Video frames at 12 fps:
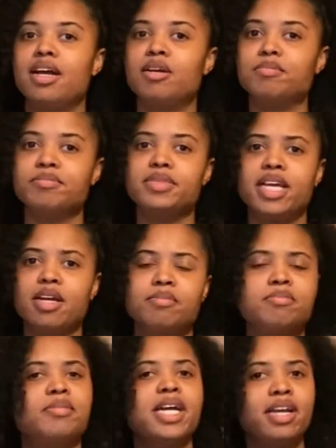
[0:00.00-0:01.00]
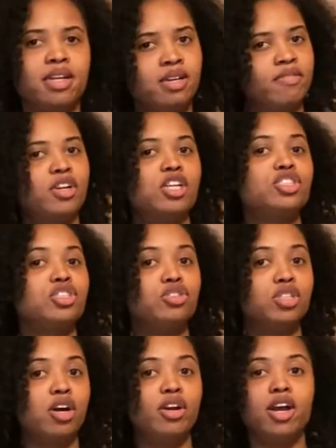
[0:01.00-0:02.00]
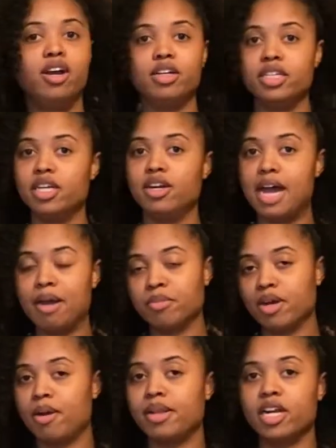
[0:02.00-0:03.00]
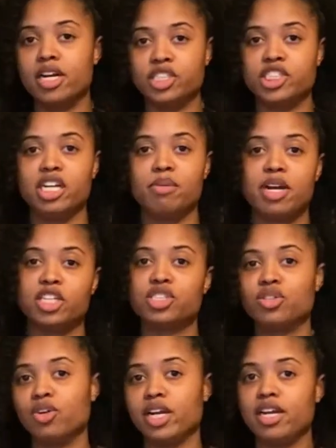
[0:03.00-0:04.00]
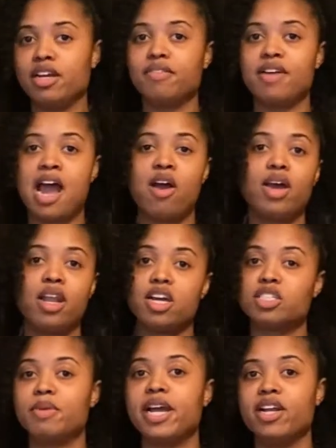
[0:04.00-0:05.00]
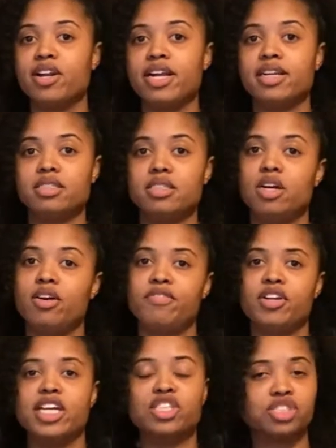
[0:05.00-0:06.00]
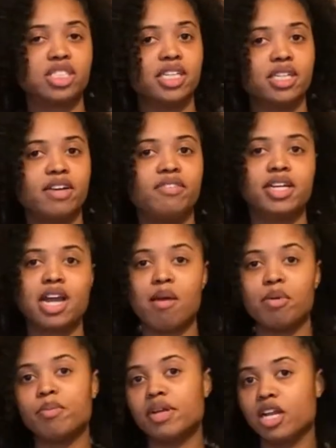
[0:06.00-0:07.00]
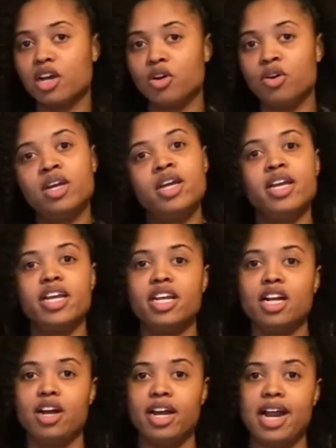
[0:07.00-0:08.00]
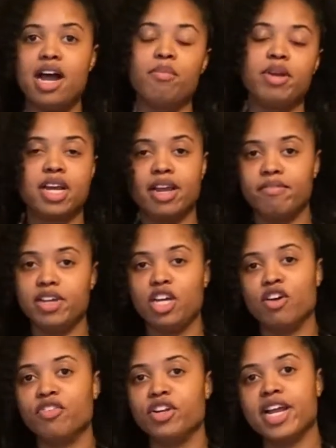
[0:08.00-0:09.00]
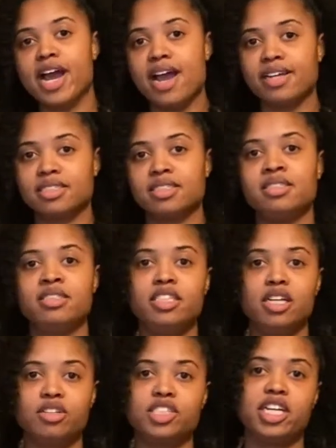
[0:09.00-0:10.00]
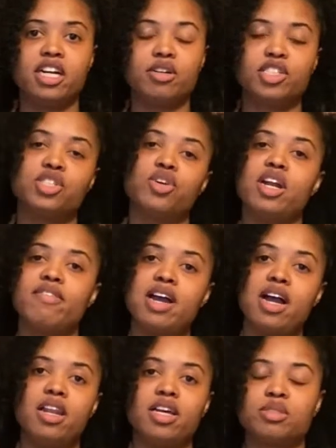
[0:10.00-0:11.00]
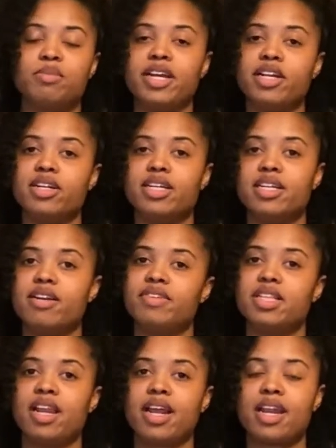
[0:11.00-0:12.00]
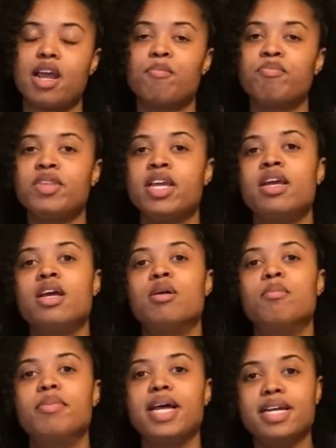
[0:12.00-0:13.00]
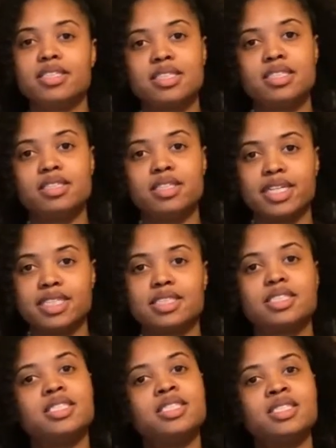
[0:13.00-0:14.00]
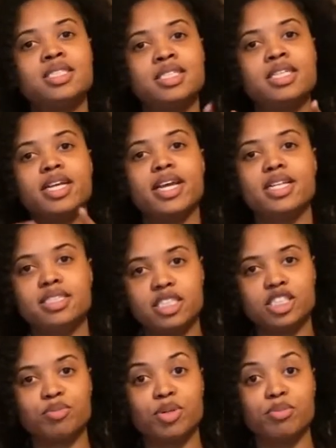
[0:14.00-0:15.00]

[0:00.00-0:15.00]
Yeah, but for those of you who don't know, you know, I'm probably going to share my story of how I lost my hearing. You know, if you're interested, definitely comment below, you know, and I'll make a video for you guys, you know, sharing the story of how I lost my hearing and everything like that. But let's get into this pre-poo